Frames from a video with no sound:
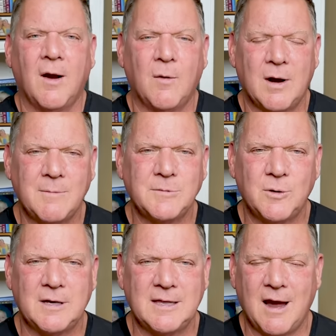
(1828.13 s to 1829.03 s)
When I'm
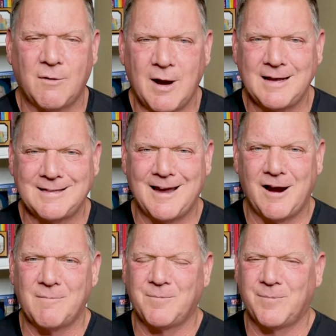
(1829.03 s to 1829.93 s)
doing that right
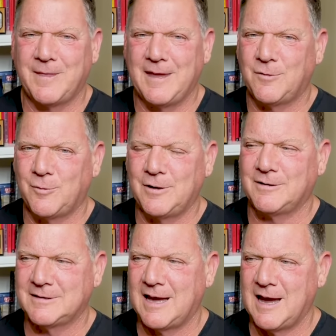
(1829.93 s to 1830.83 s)
there, in
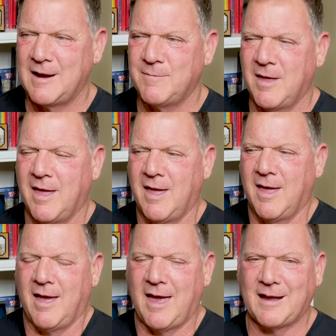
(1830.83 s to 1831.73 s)
real time,
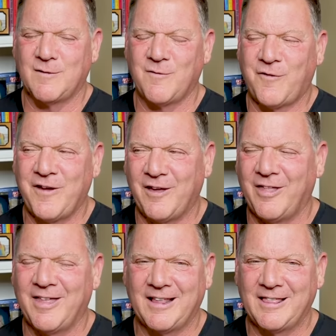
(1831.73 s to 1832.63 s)
I can
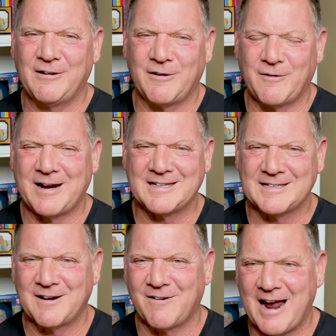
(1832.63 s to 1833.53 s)
feel little
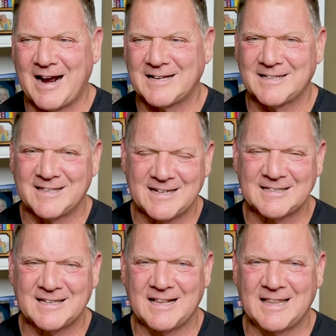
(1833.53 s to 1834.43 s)
cricks and cracks and
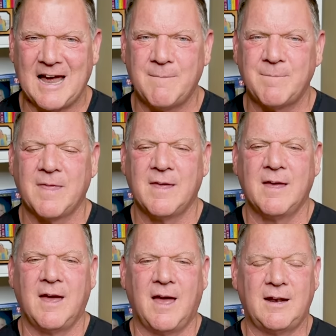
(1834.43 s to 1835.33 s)
things like that.
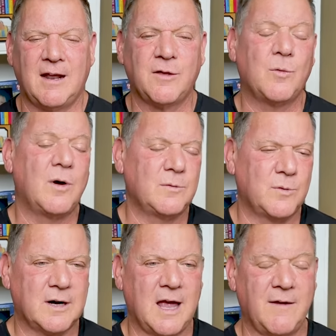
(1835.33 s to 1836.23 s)
Another one,
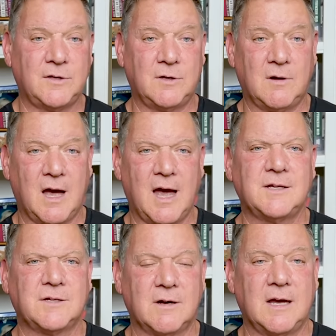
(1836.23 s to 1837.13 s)
we're gonna have you do
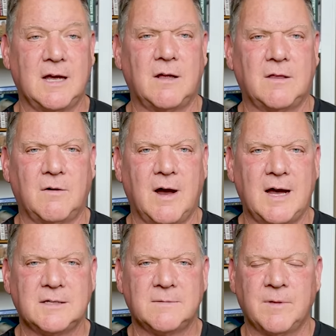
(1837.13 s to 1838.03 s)
eyes are again on the
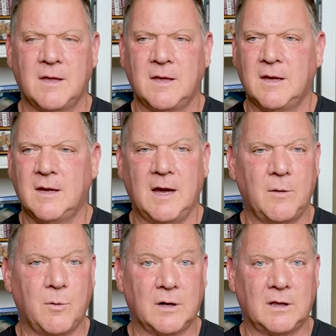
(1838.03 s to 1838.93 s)
horizon
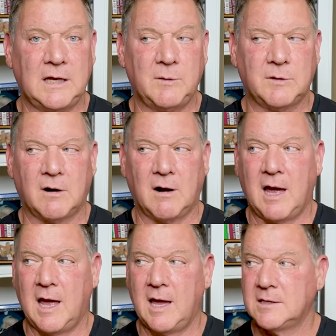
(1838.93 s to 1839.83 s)
and we're gonna lead with our
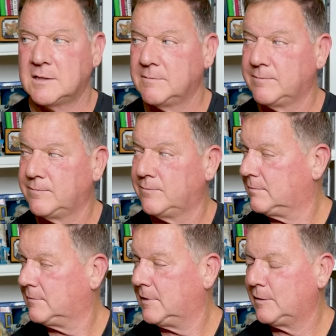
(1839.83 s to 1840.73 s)
eyes.
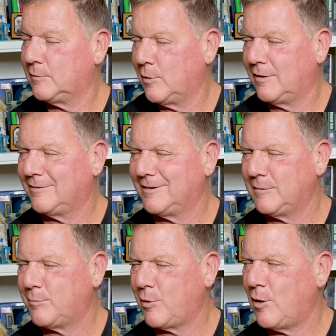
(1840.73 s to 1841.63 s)
And well,
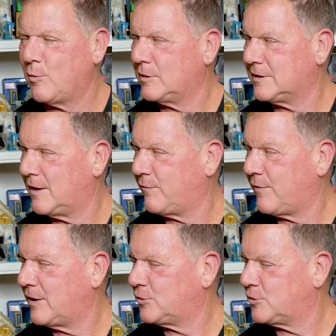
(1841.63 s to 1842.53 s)
in prone, we say
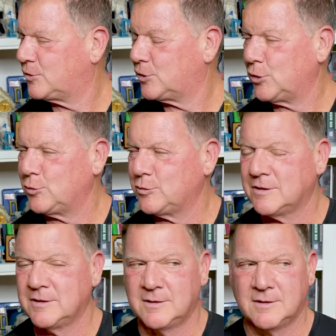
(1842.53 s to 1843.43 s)
find your
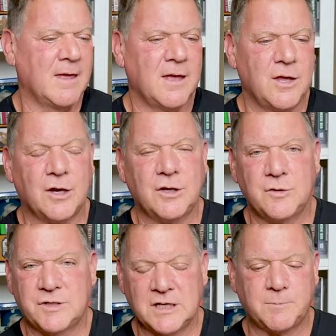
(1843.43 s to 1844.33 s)
shoes. You're gonna
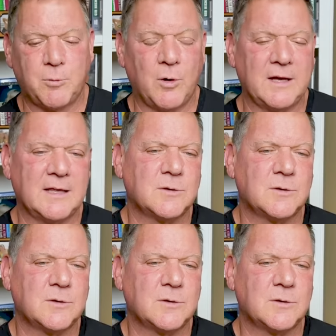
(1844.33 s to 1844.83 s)
do six point.